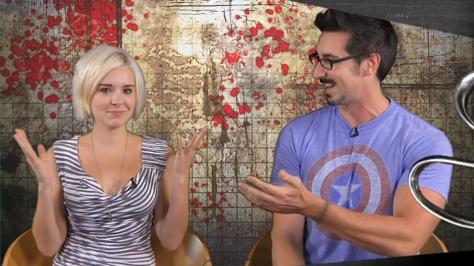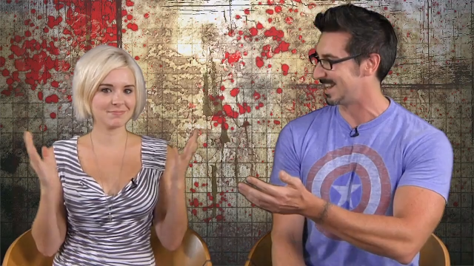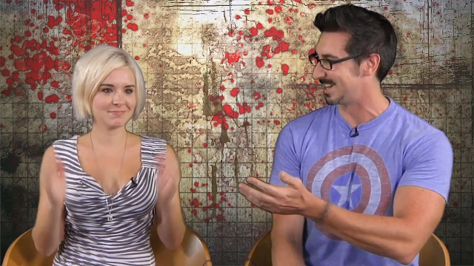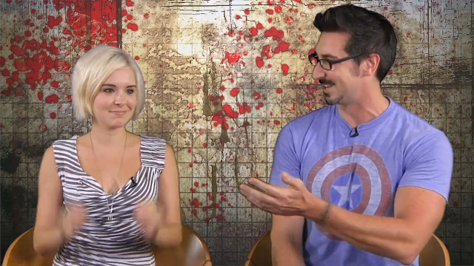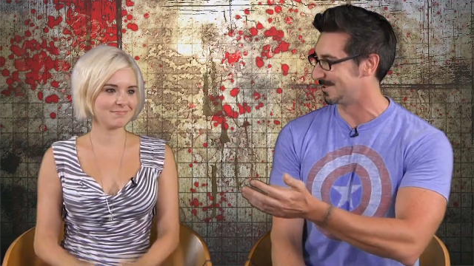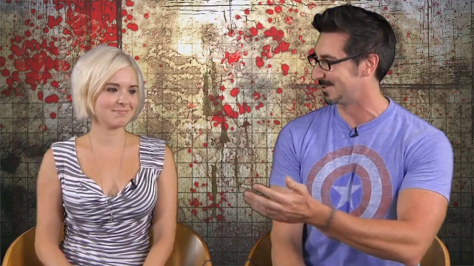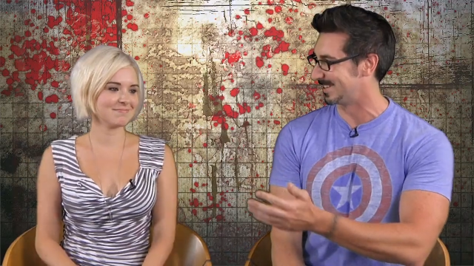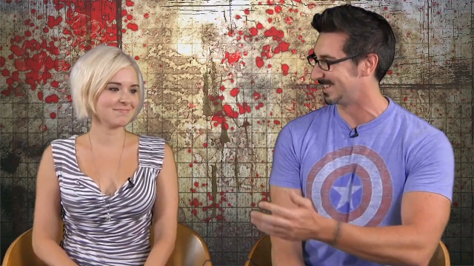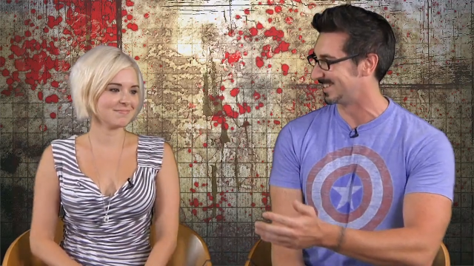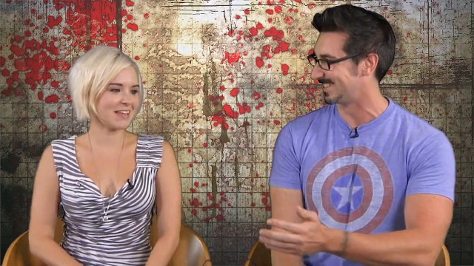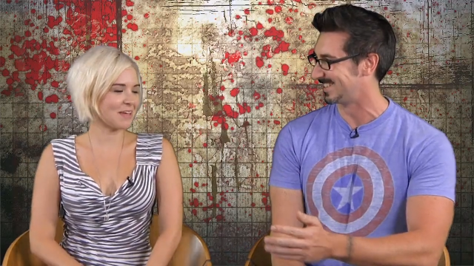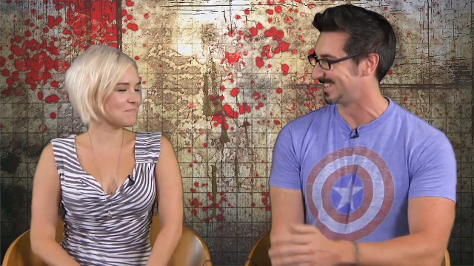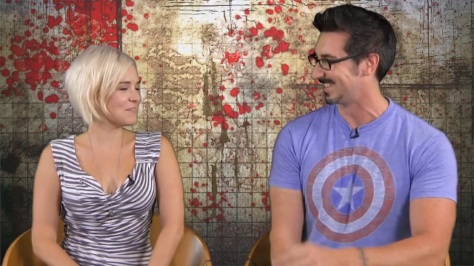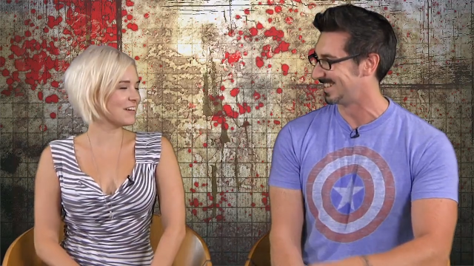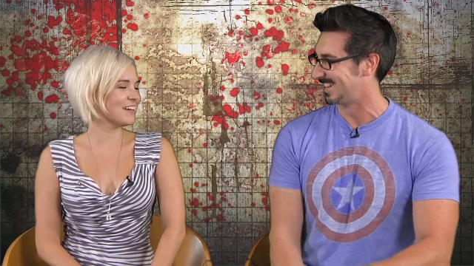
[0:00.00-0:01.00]
Speaker 1: you doing?
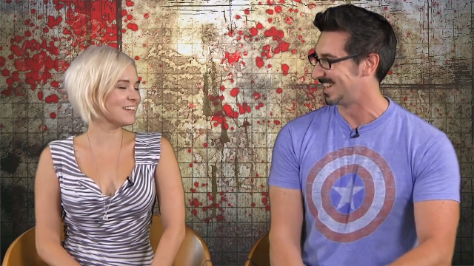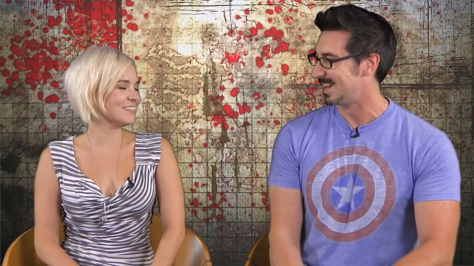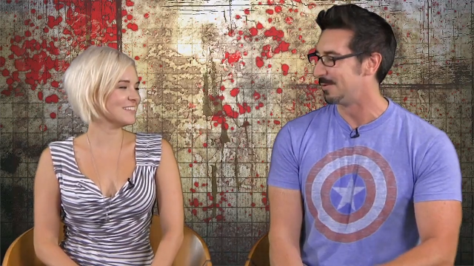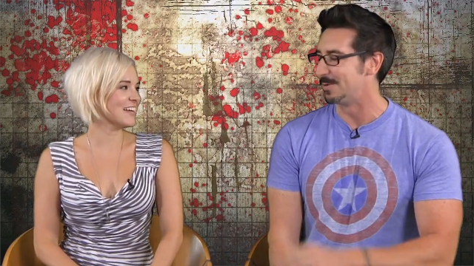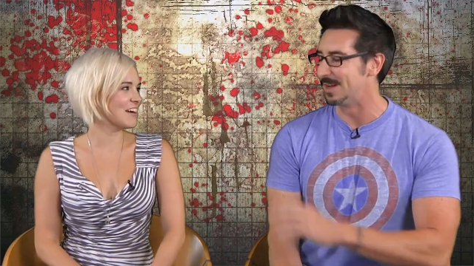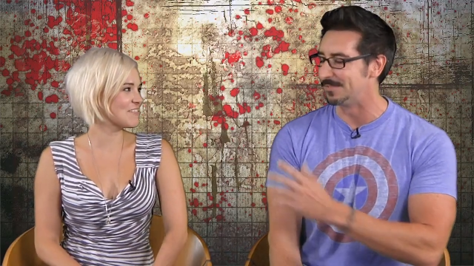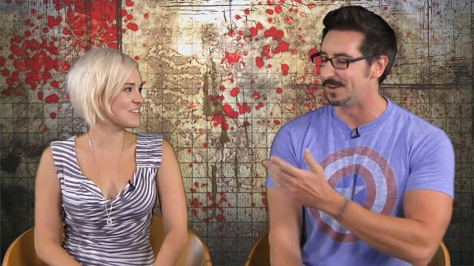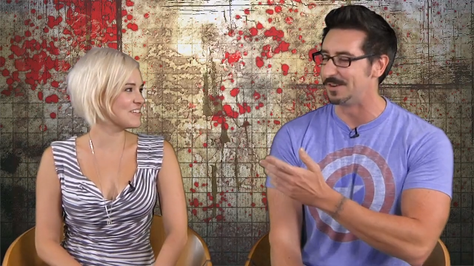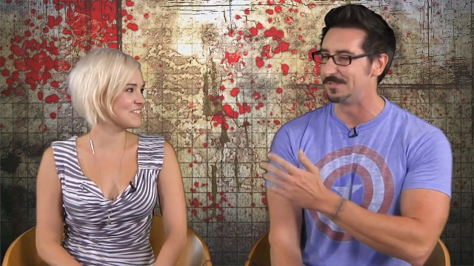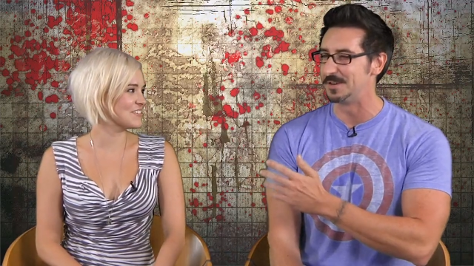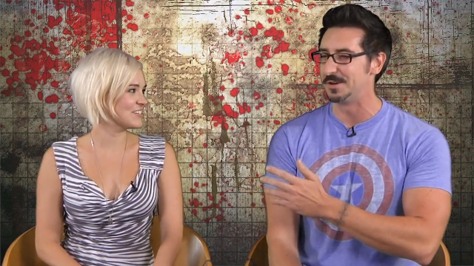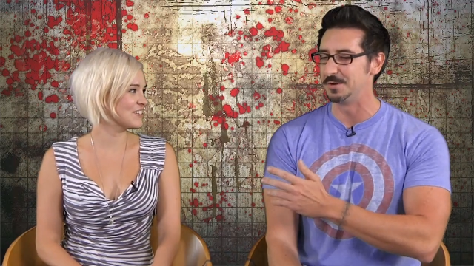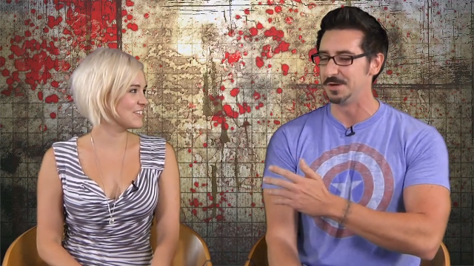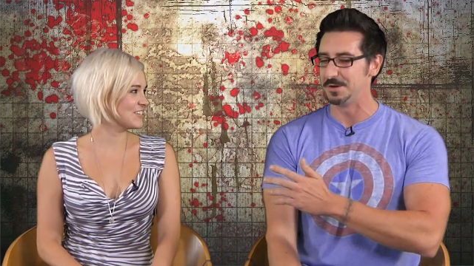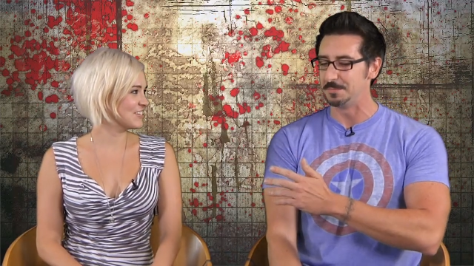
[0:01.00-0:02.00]
I'm good. We have
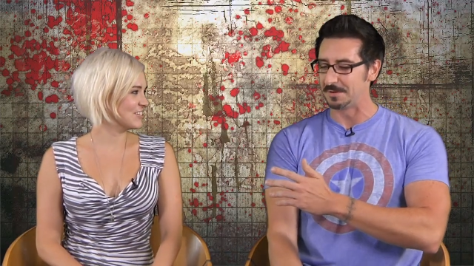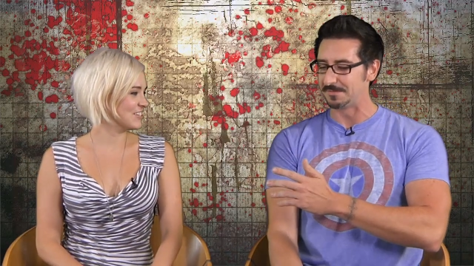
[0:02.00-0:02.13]
interviewed you